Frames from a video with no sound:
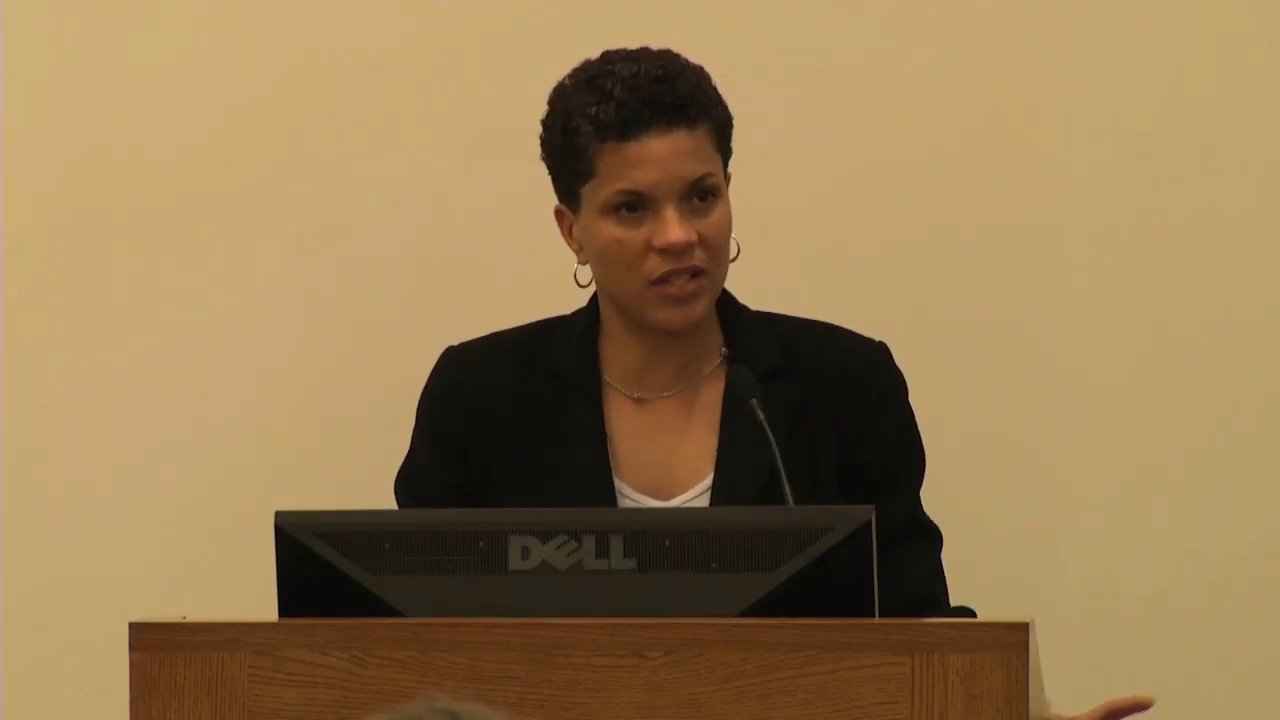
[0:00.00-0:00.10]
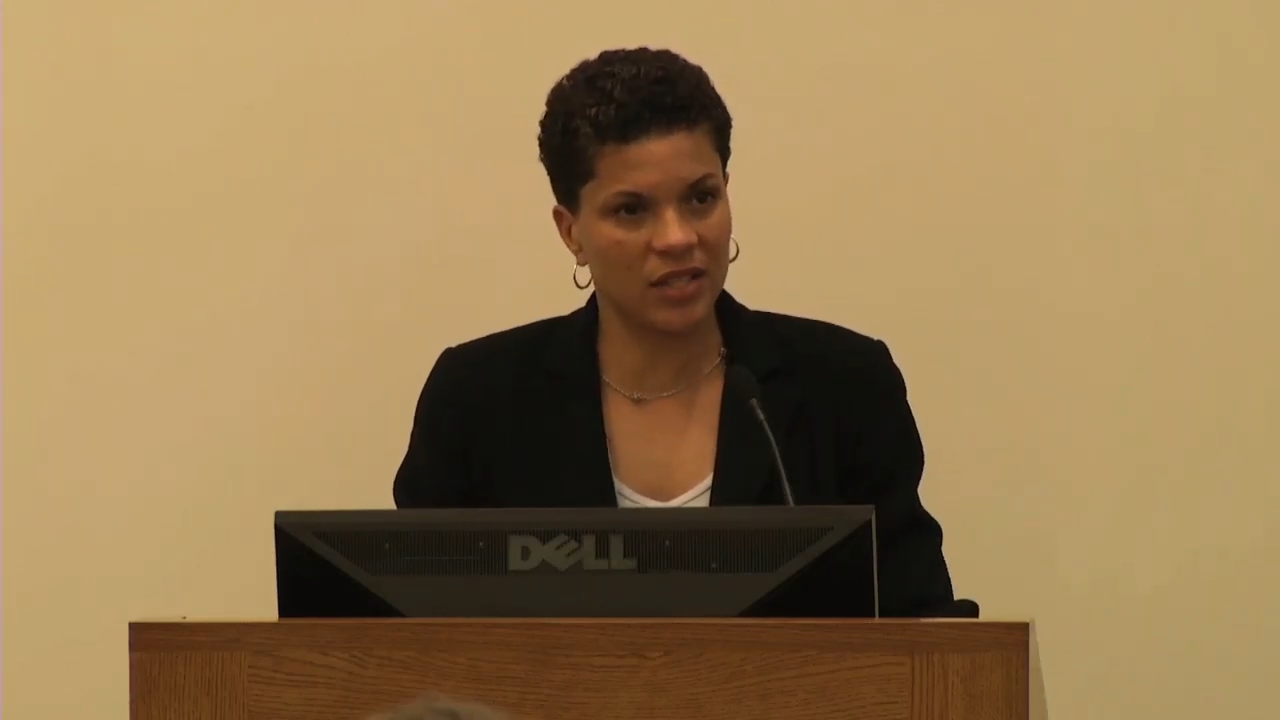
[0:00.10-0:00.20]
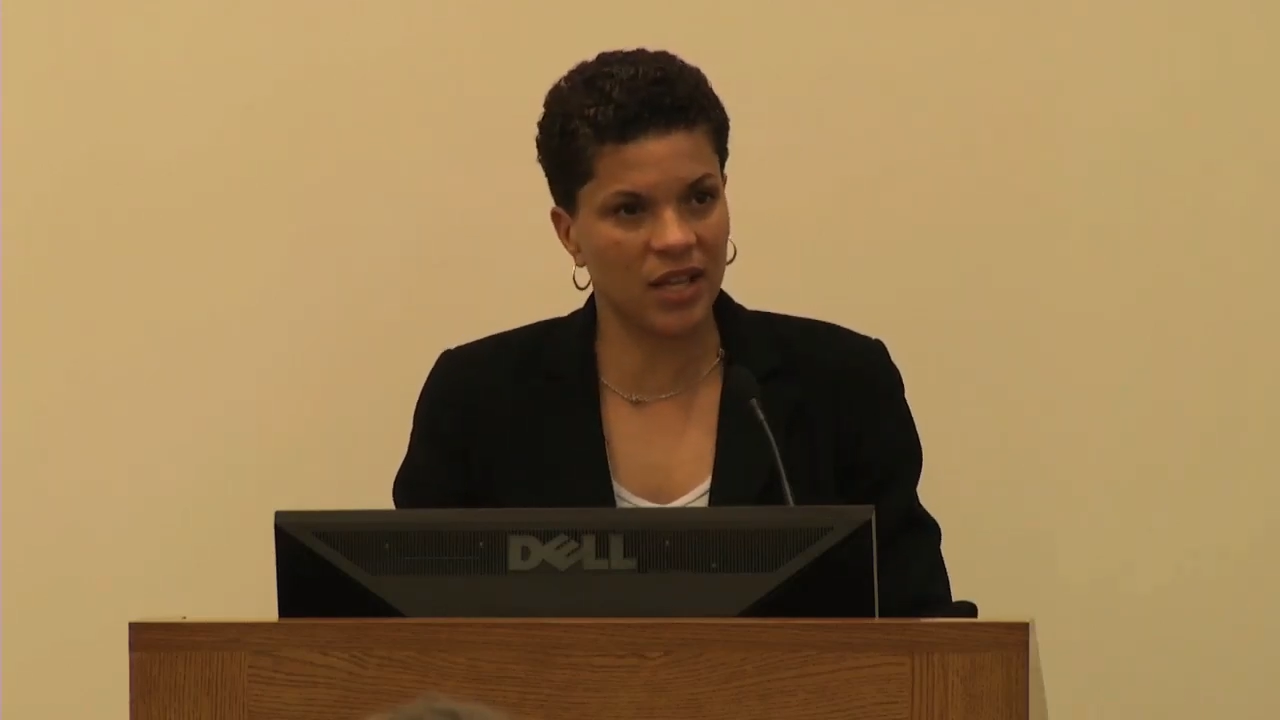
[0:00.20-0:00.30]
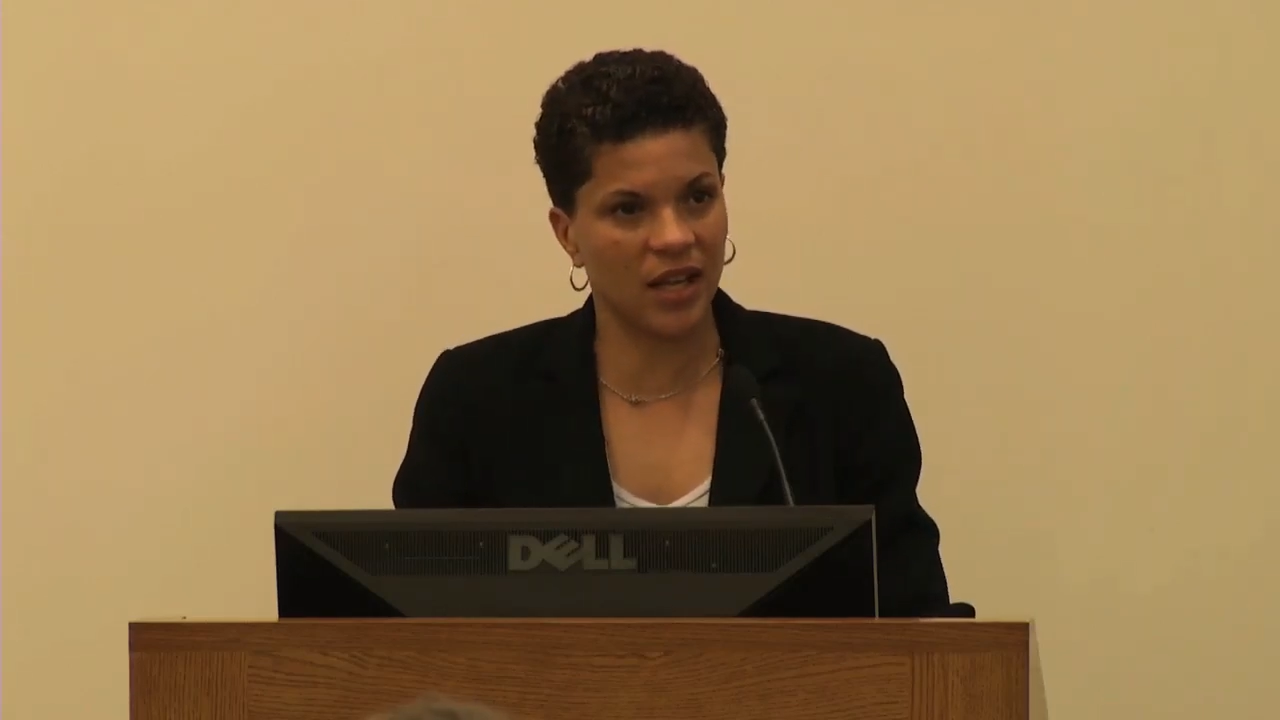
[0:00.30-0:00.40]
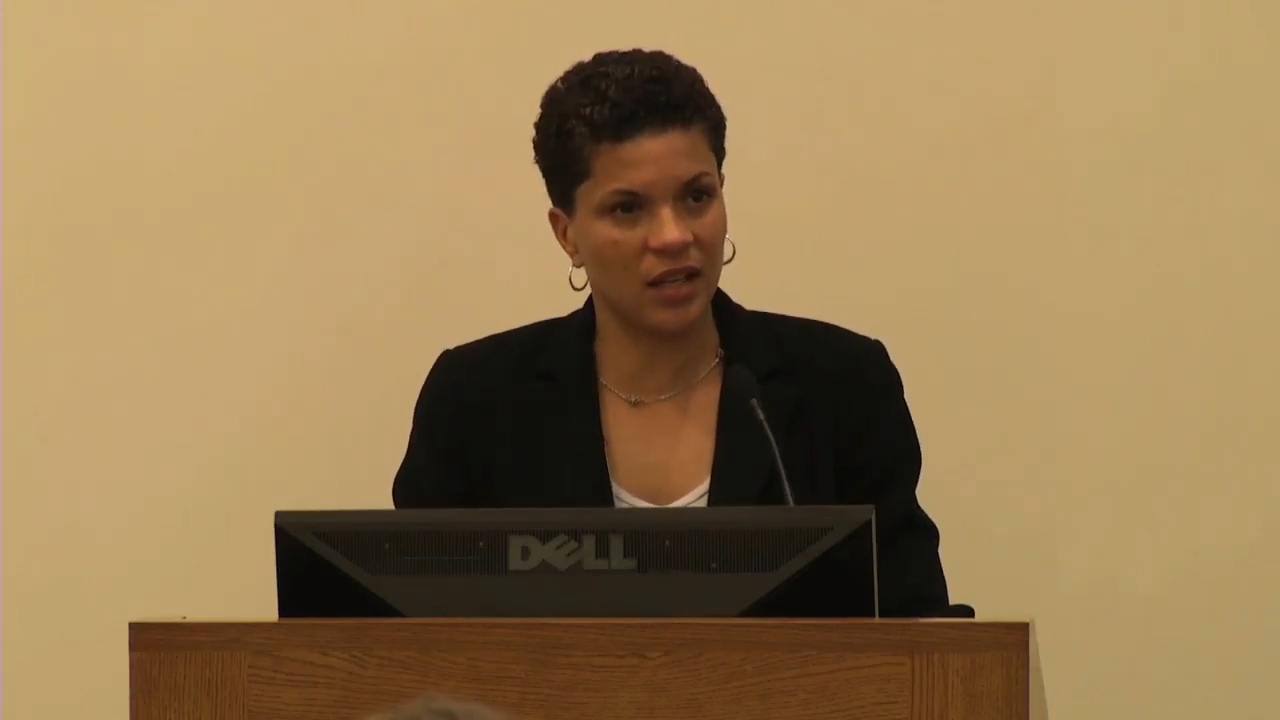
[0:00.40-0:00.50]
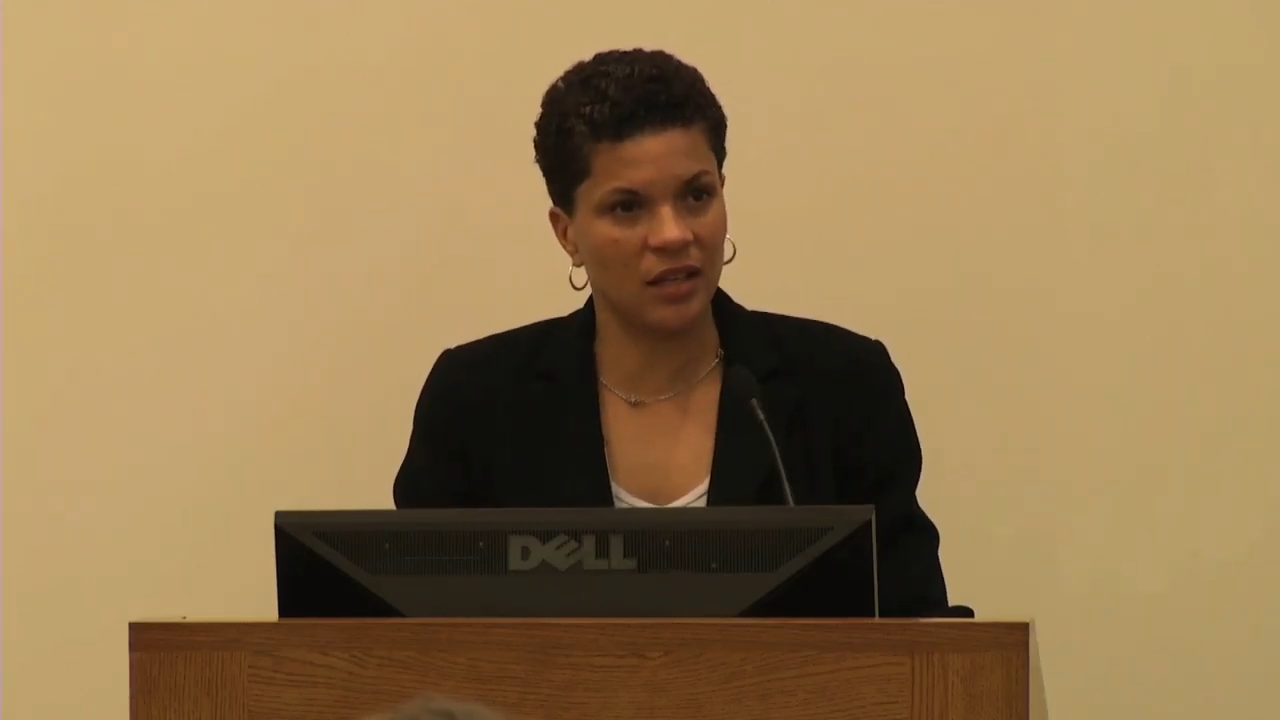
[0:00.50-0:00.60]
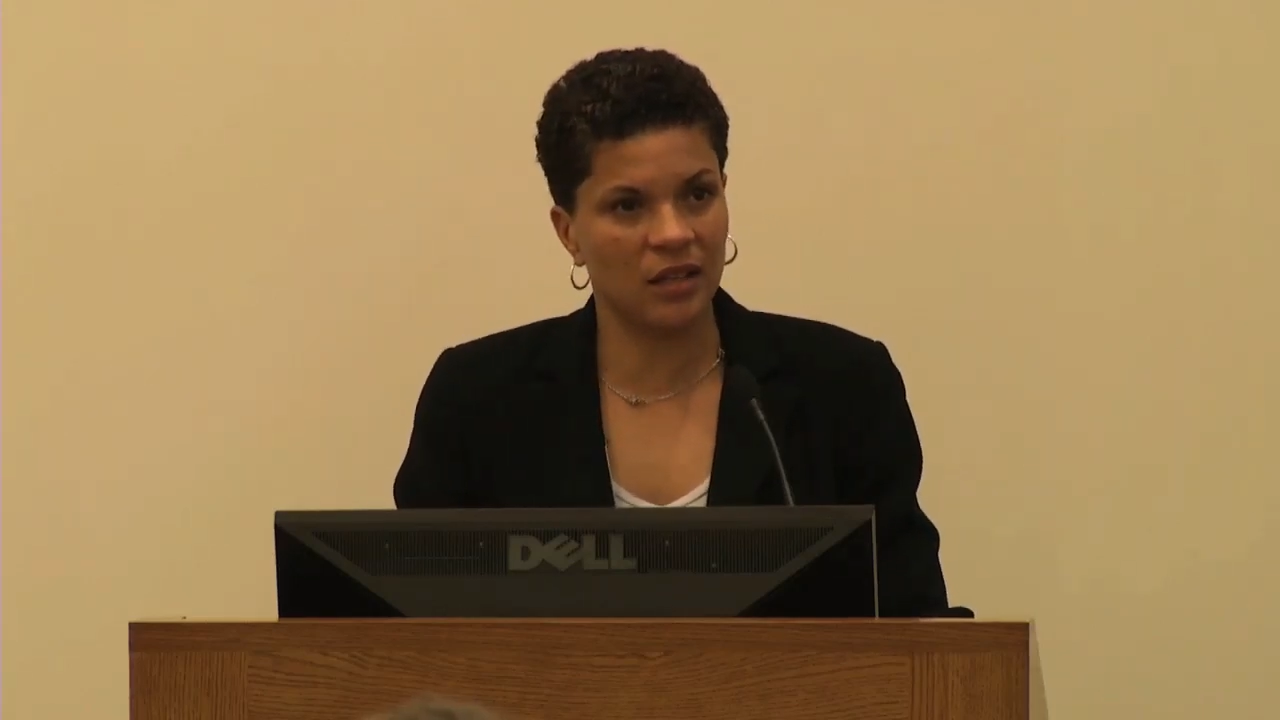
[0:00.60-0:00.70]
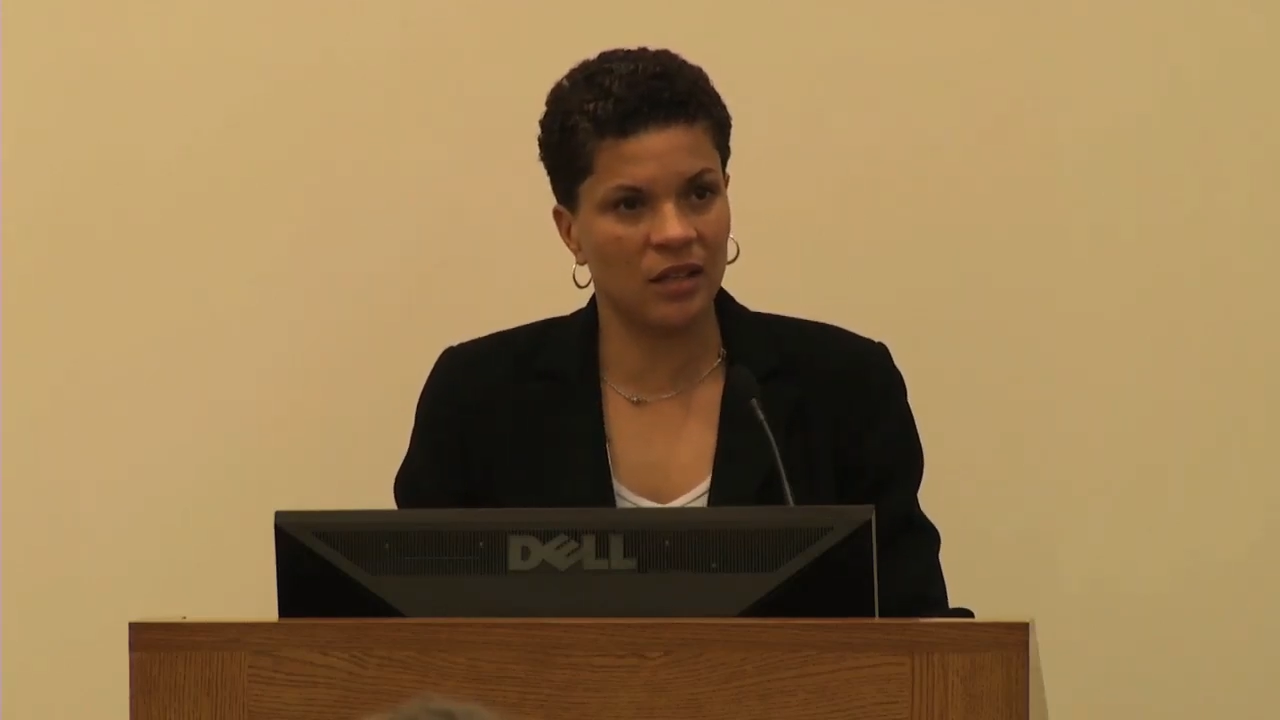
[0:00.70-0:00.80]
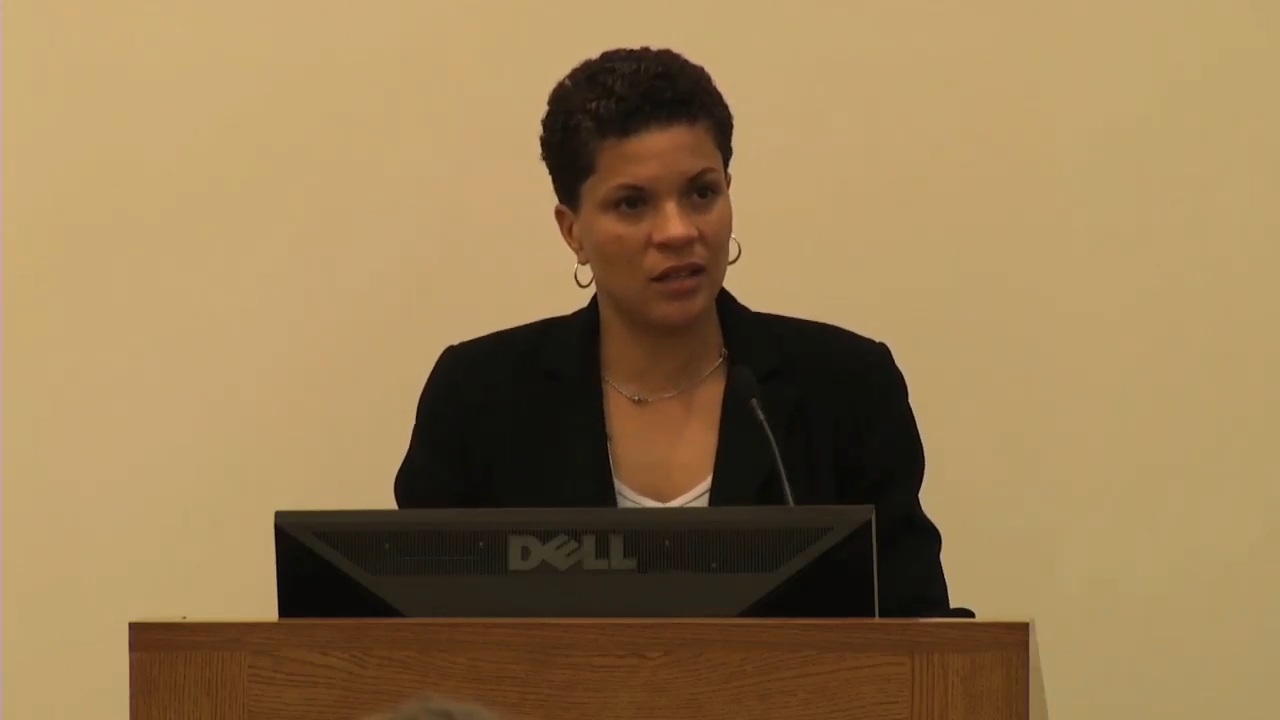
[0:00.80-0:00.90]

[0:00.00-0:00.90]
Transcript: to say.